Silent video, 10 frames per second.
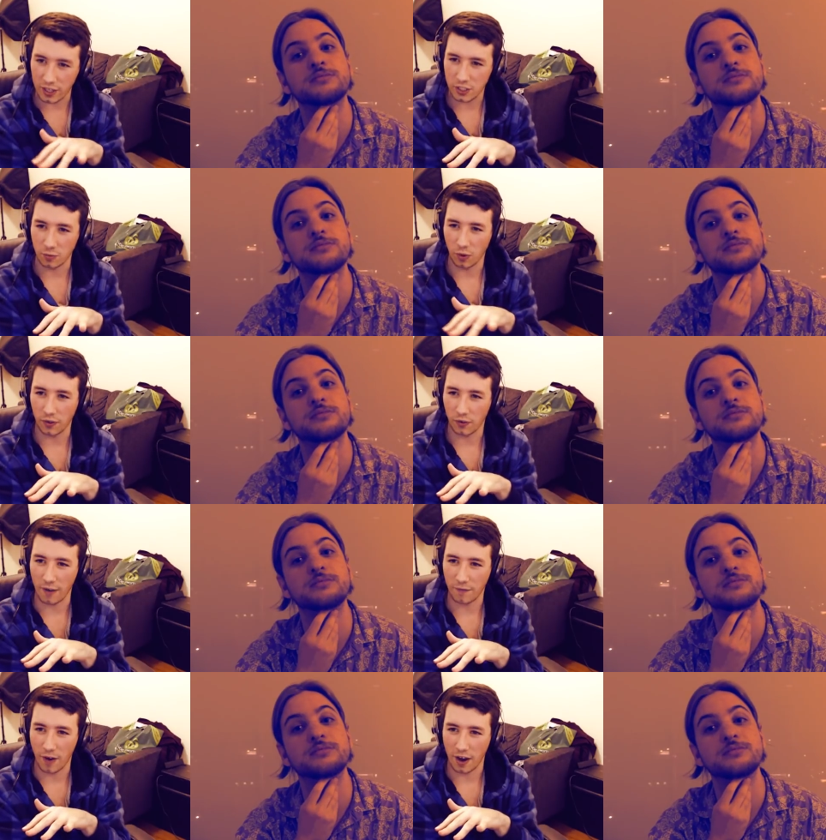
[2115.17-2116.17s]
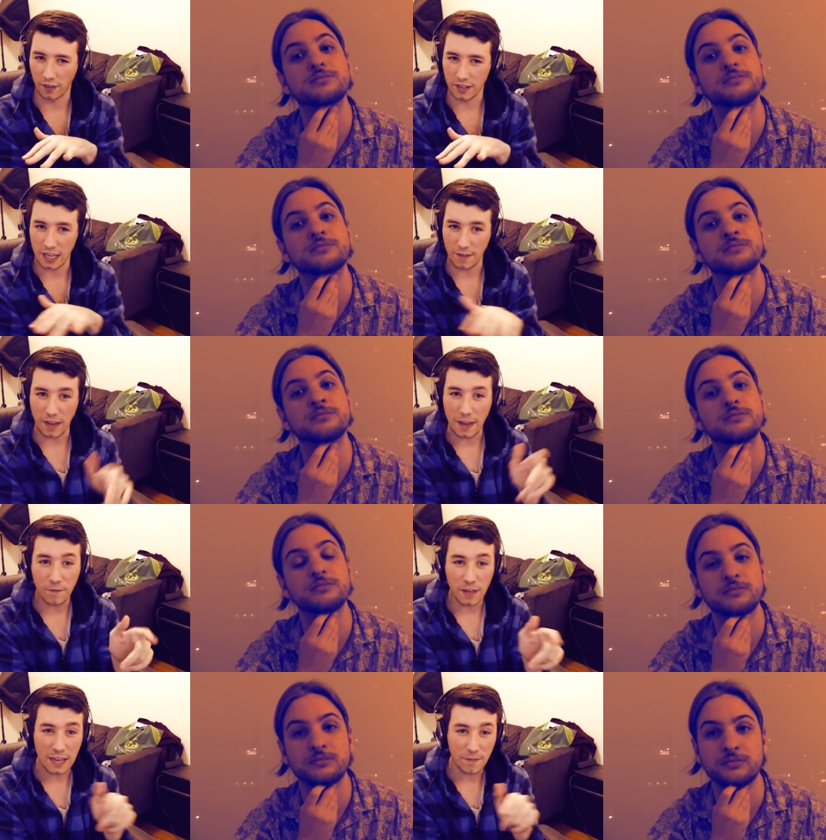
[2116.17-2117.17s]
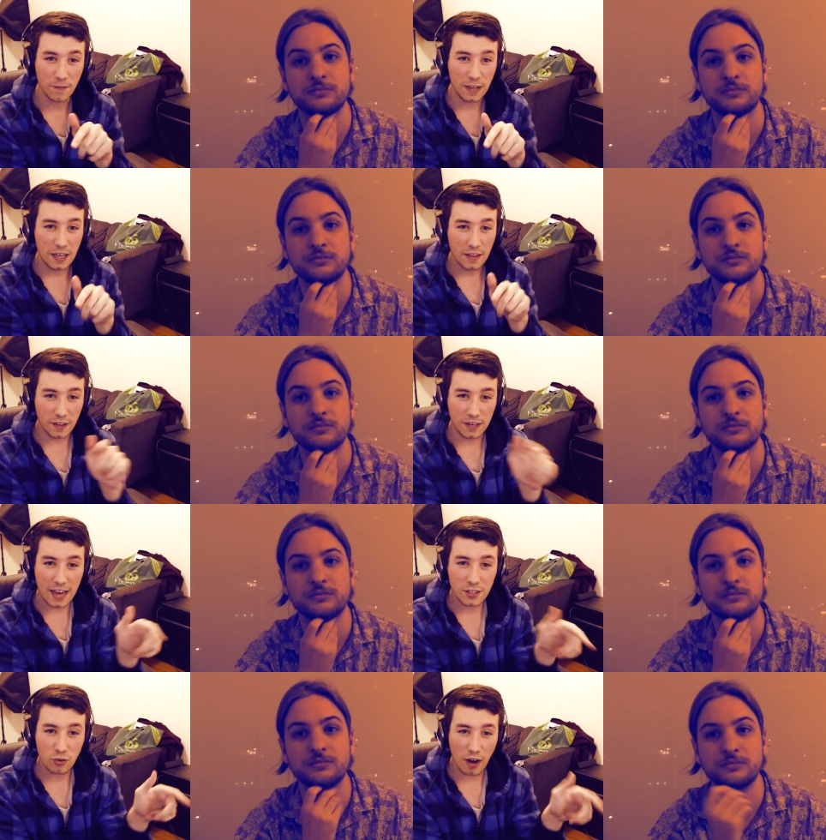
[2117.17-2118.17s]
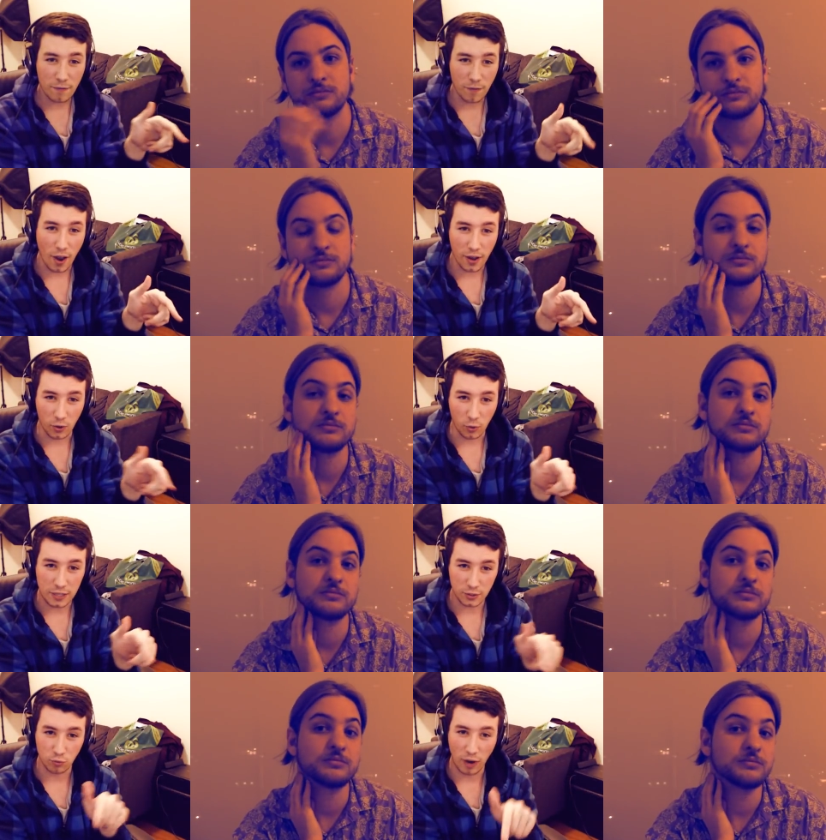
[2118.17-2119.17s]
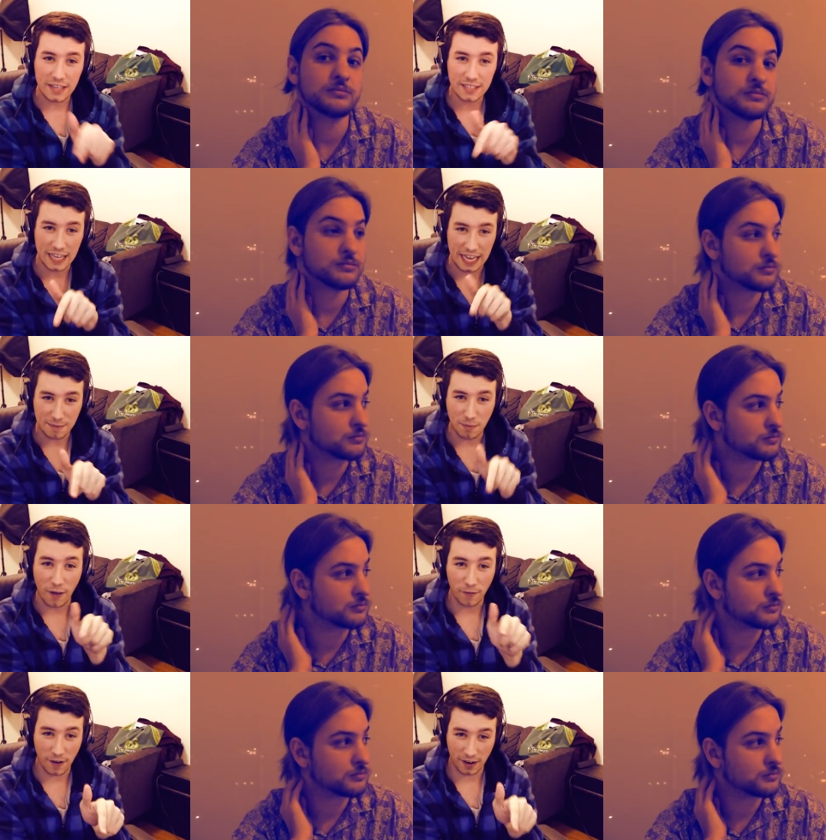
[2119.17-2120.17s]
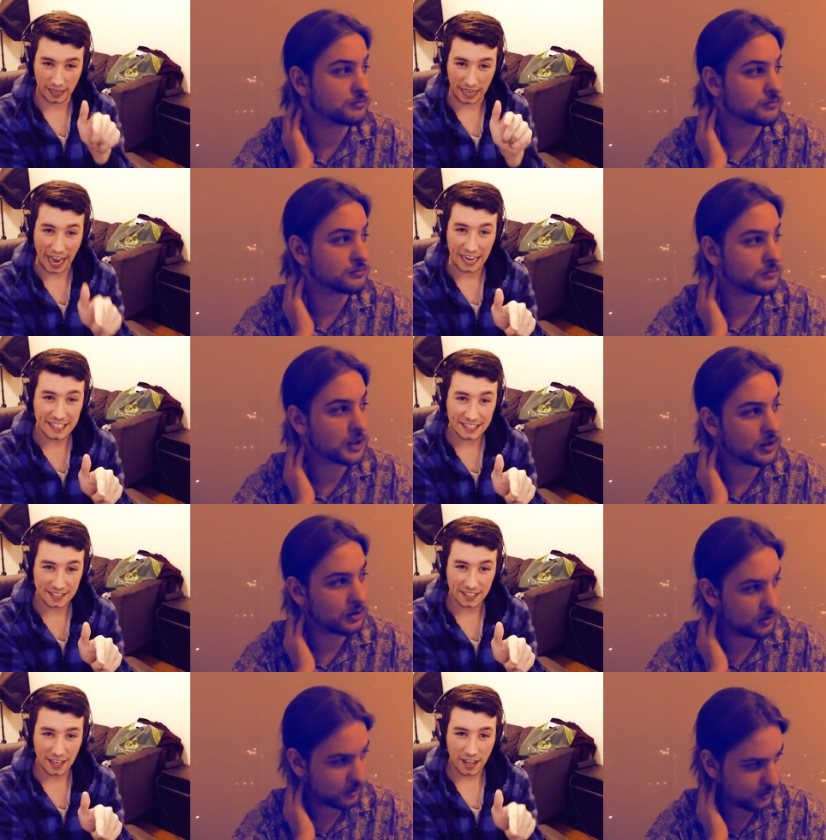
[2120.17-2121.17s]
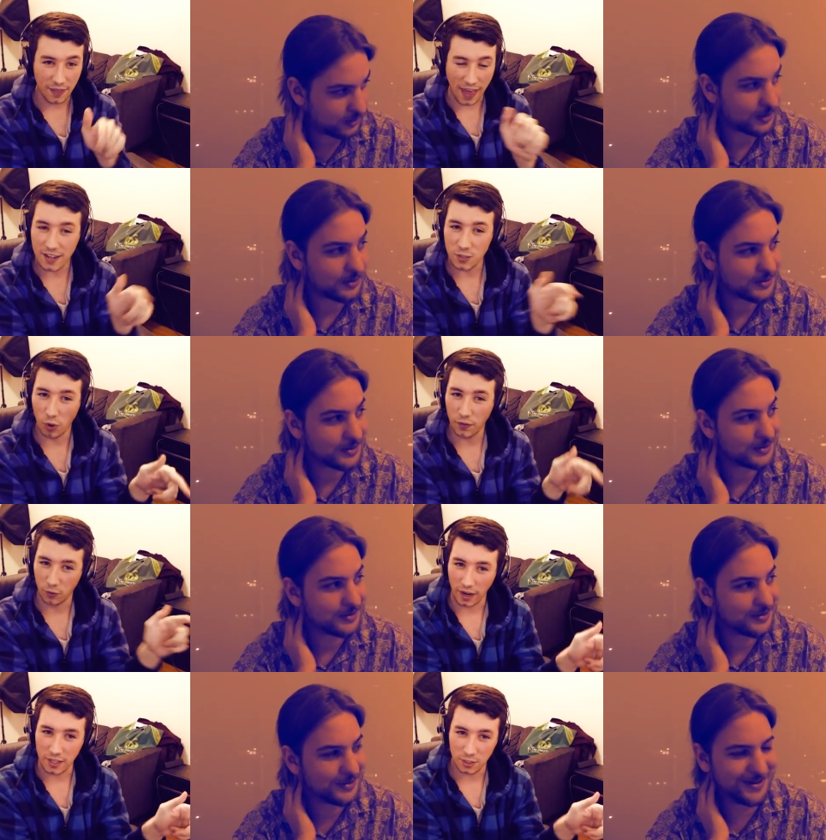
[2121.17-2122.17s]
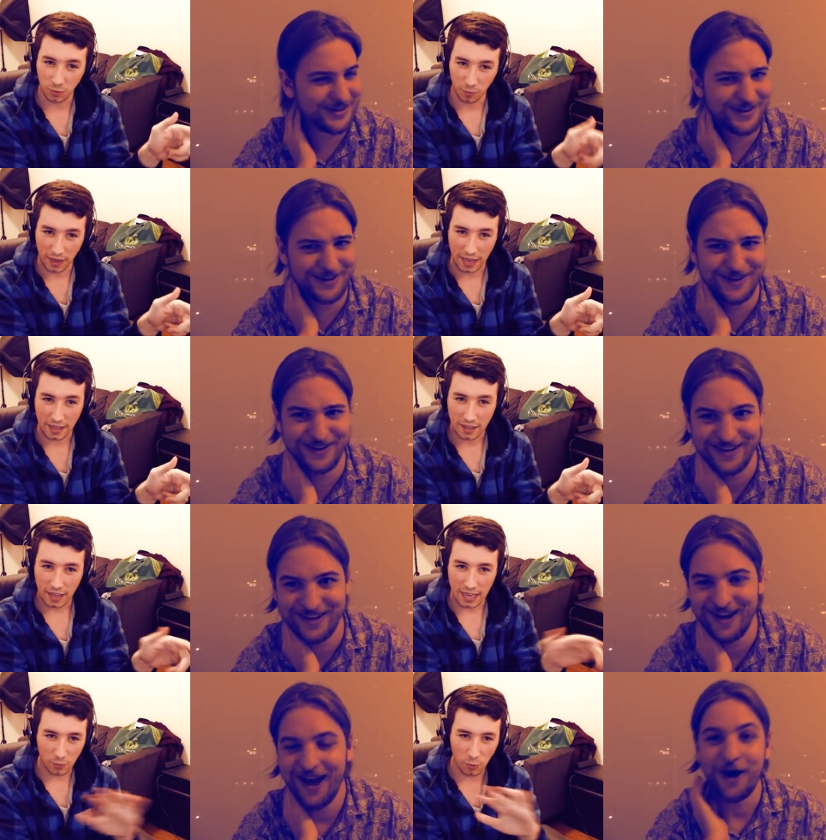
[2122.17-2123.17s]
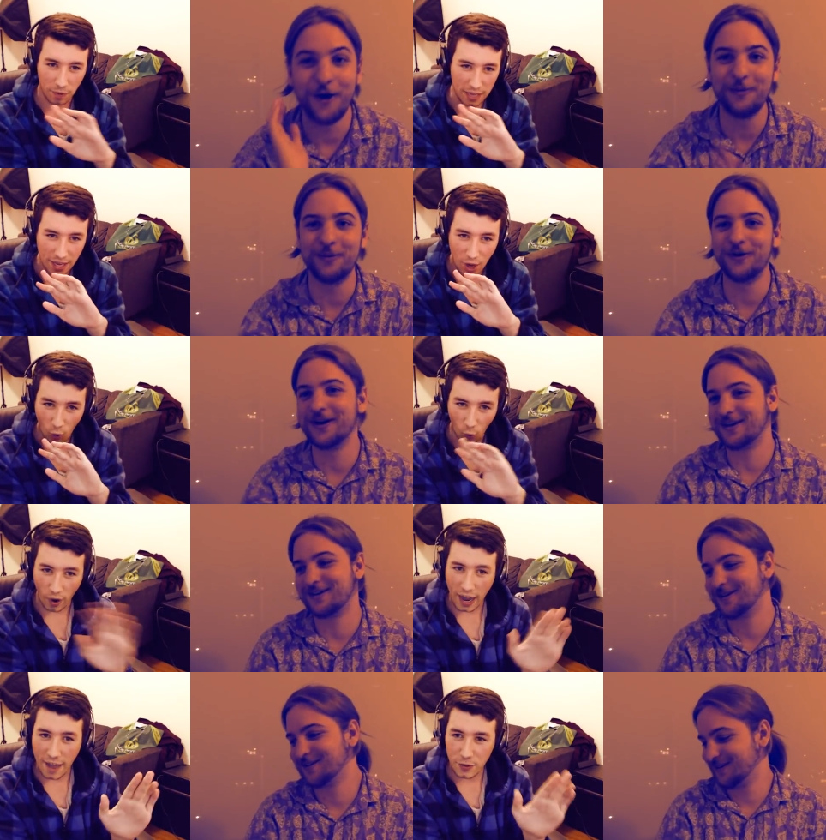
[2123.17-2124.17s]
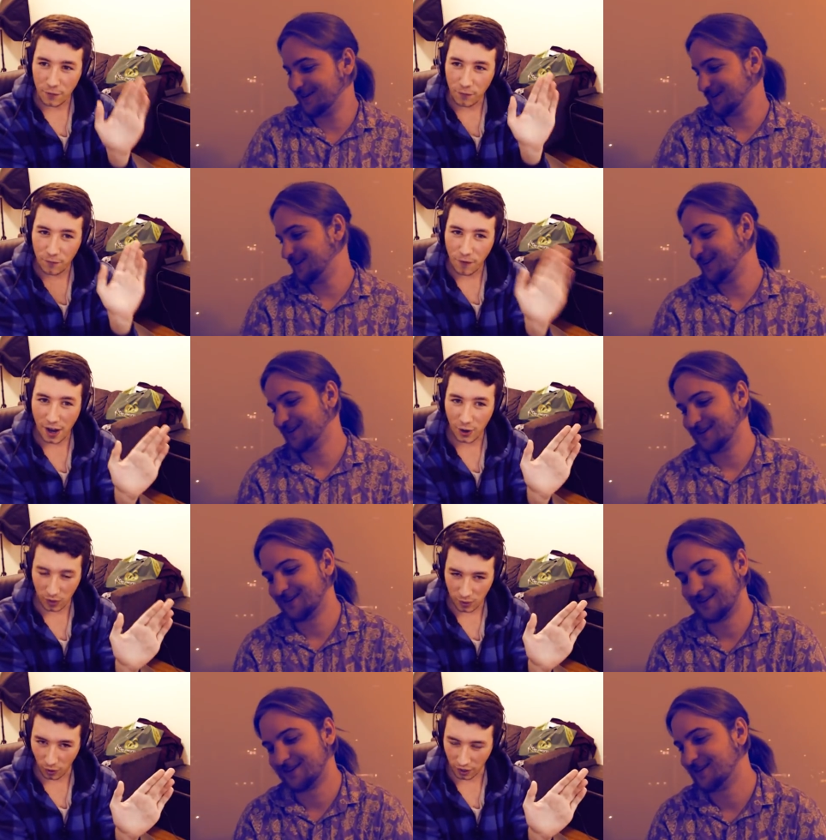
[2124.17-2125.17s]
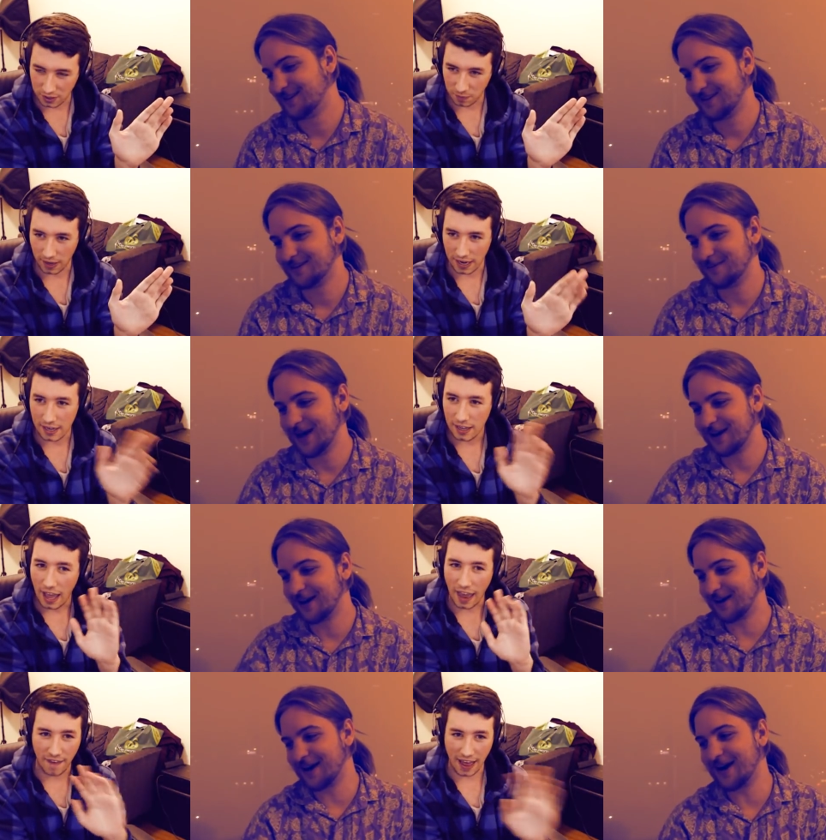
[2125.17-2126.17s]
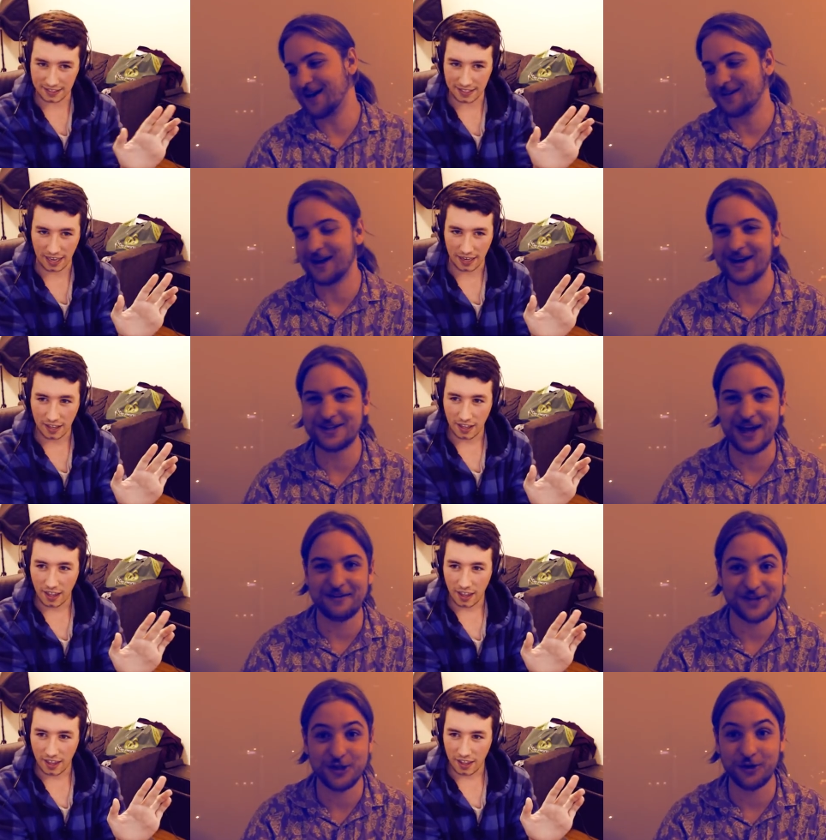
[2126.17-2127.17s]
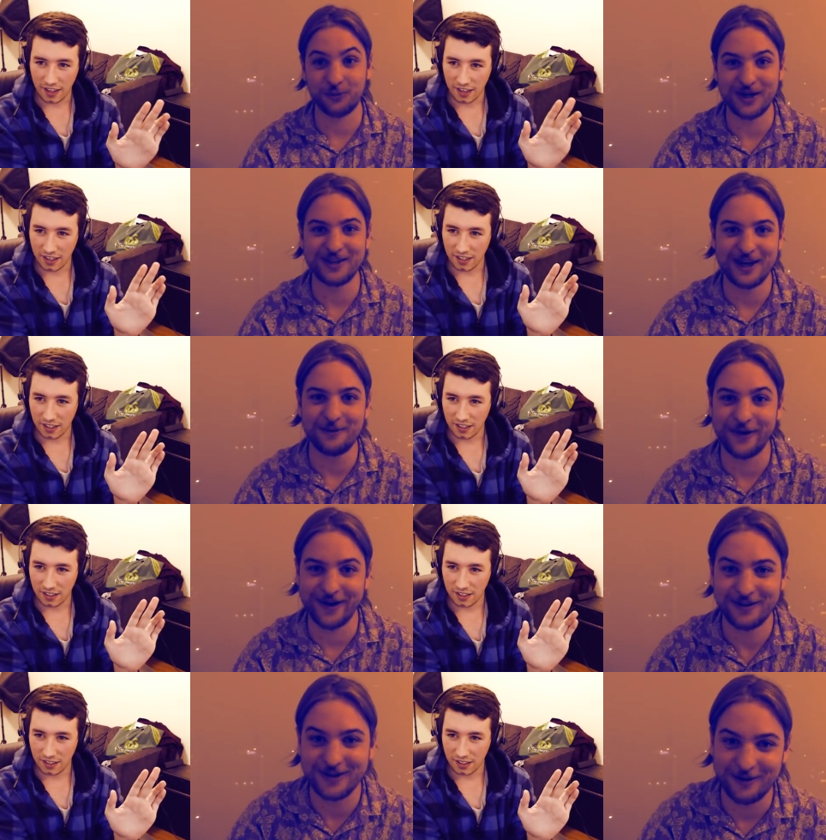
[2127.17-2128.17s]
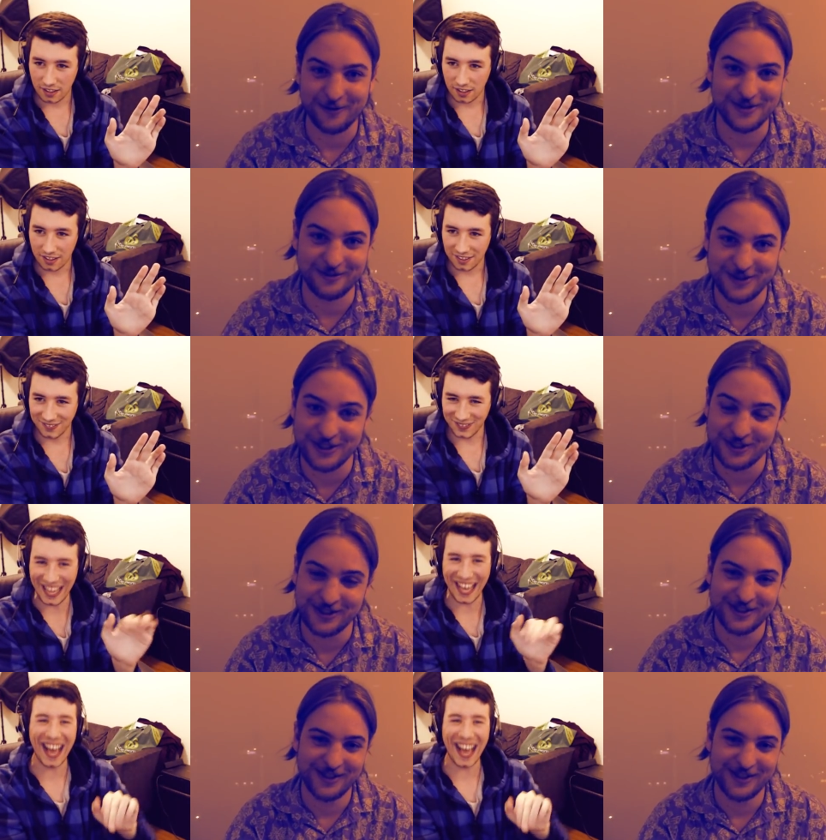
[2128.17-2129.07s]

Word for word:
Speaker 1: will question what the grand final is. If if if. The next grand final is a race to eat my fucking anus. Yeah. That is what the race will be. It oh will boy. Be whatever the fuck we want it to Man, be. I, I, and that's I'd actually it. have a shot at winning that one, I think, CrystalFissure.